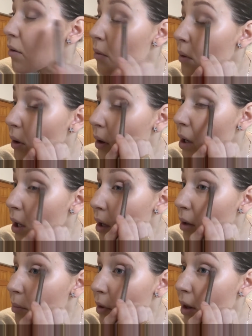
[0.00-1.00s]

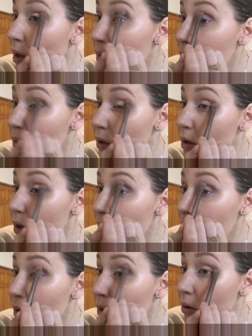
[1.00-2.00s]
Really blend it
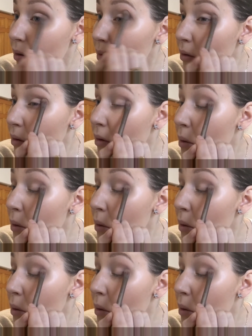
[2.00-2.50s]
out.